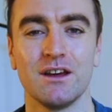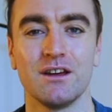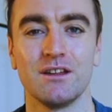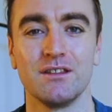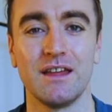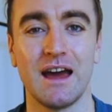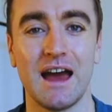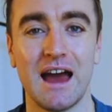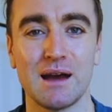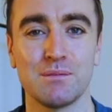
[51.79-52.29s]

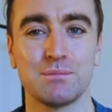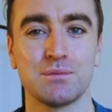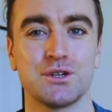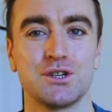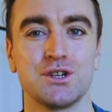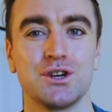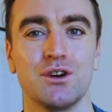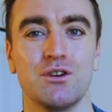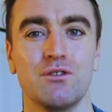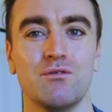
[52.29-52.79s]
the
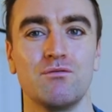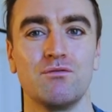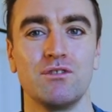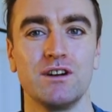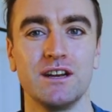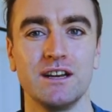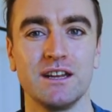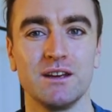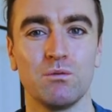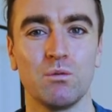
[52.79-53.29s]
aperture
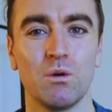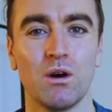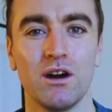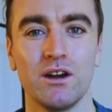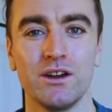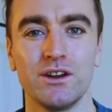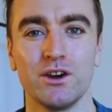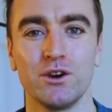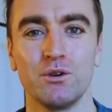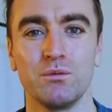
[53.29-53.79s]
really
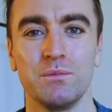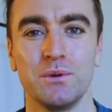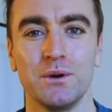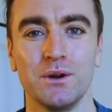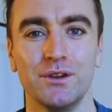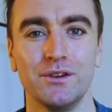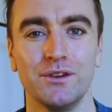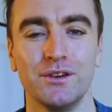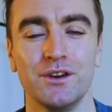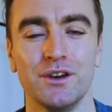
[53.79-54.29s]
wide open